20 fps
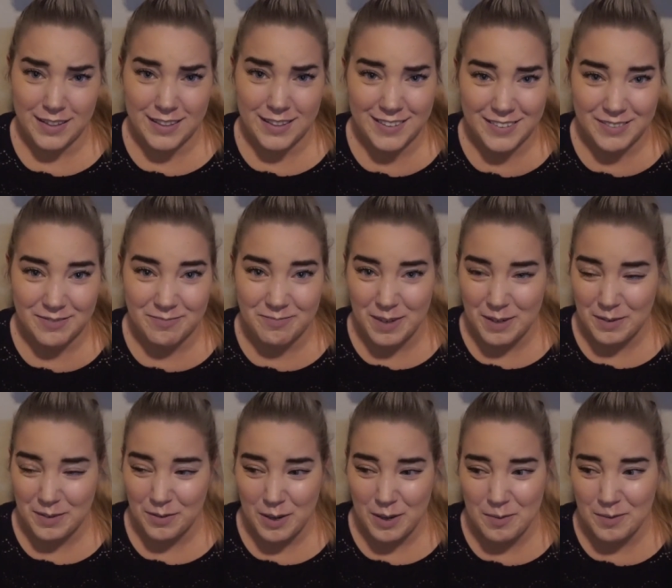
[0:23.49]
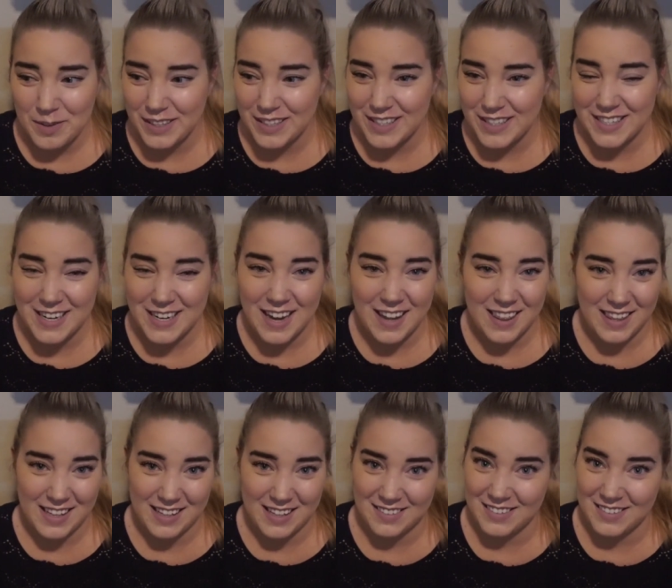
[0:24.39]
My family does not
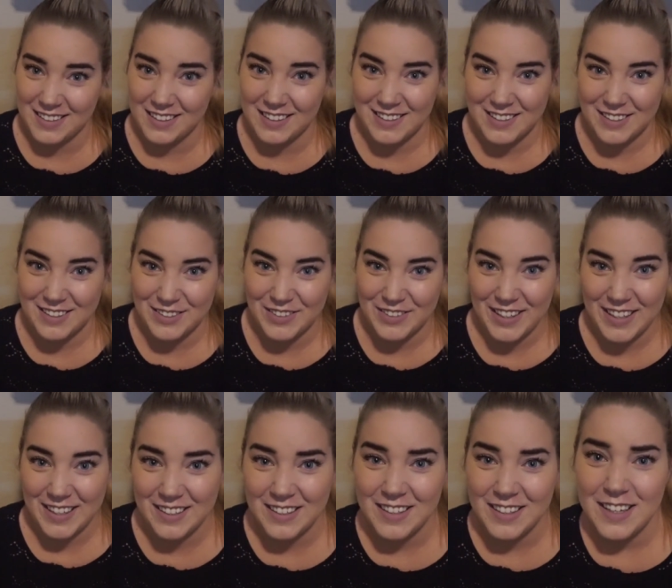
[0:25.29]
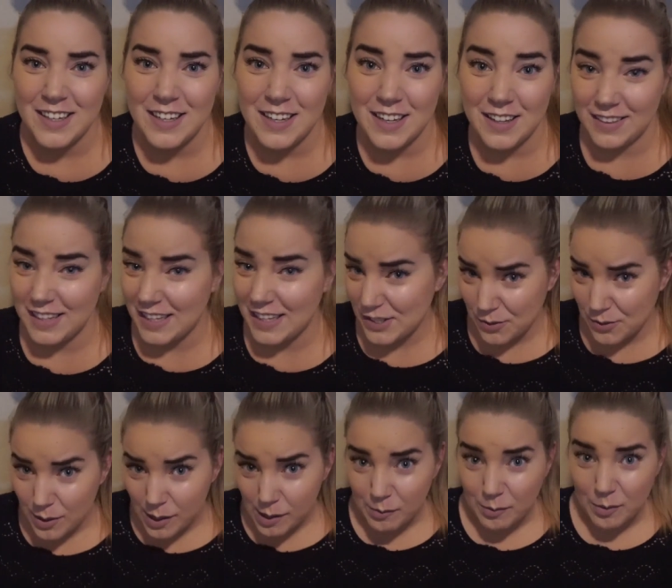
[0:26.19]
think like I do, and that's
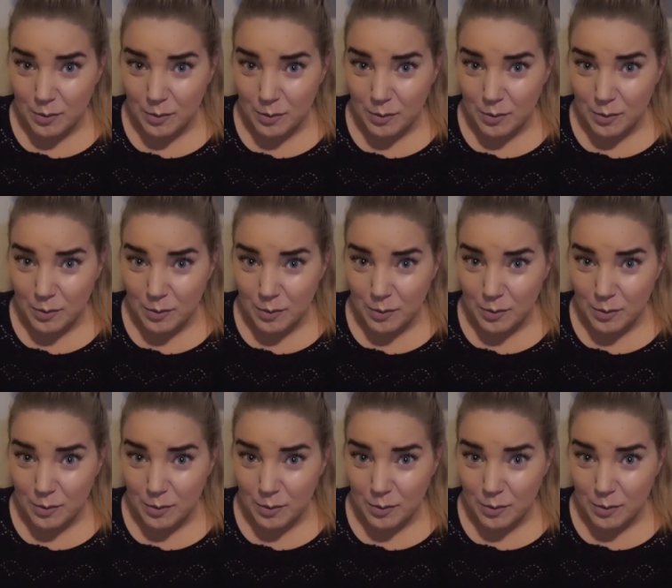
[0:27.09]
alright.